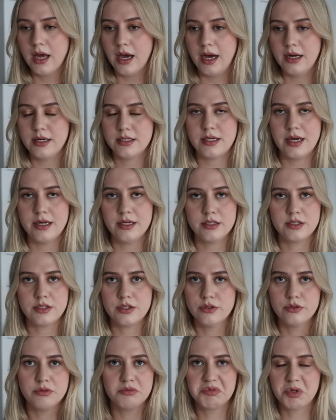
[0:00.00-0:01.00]
I decided
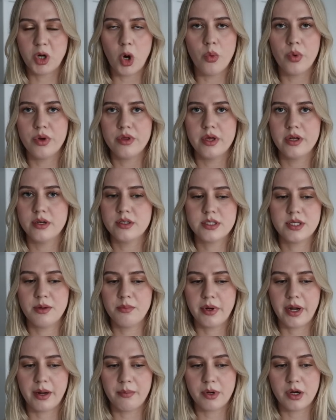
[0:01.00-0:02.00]
to go with it
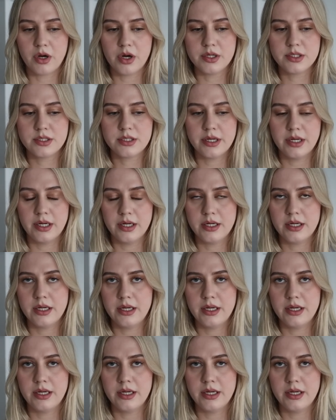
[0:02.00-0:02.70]
simply because it